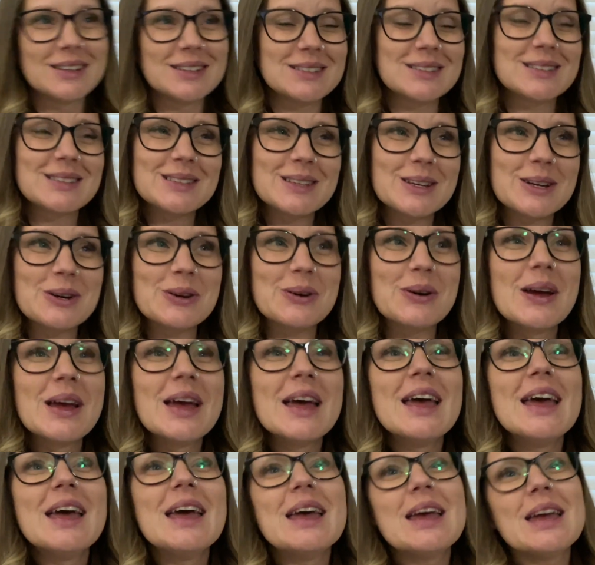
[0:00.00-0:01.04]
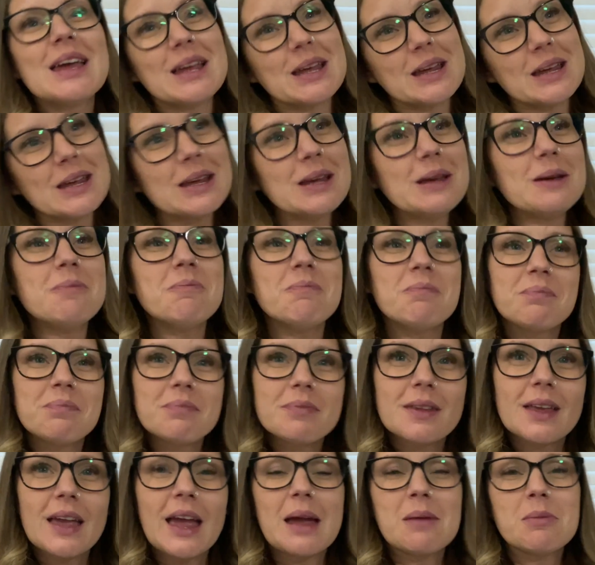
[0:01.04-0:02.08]
So he
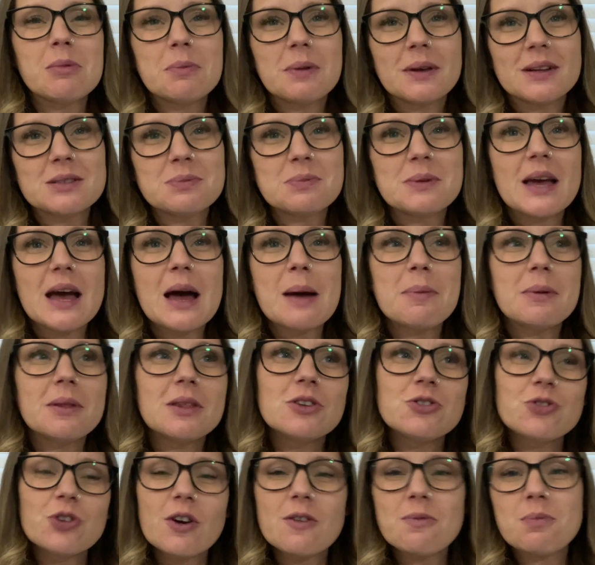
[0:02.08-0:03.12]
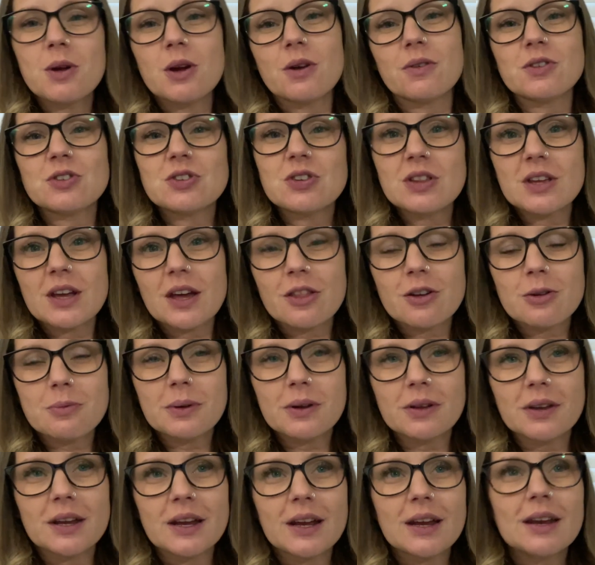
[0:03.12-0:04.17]
came and picked me up and then drove me over to the other
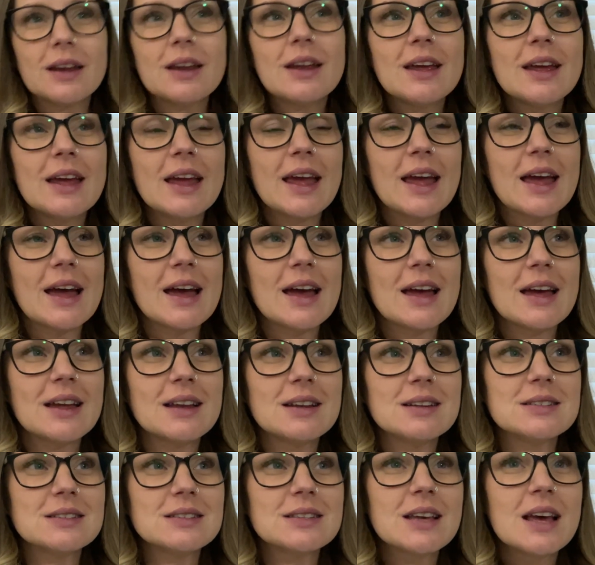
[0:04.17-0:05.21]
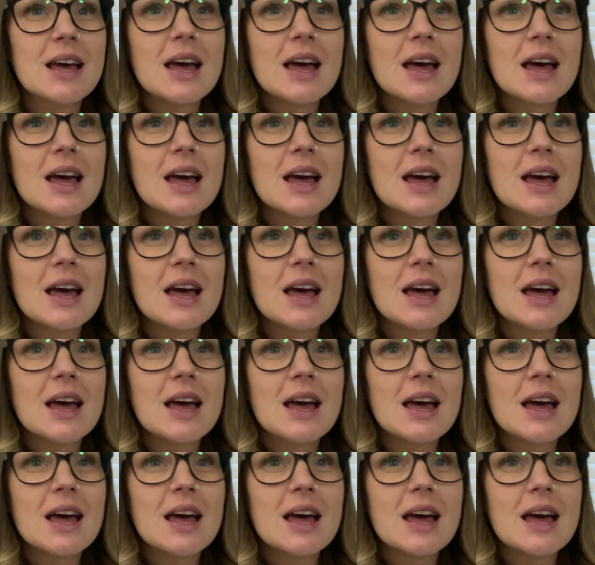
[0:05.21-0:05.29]
building and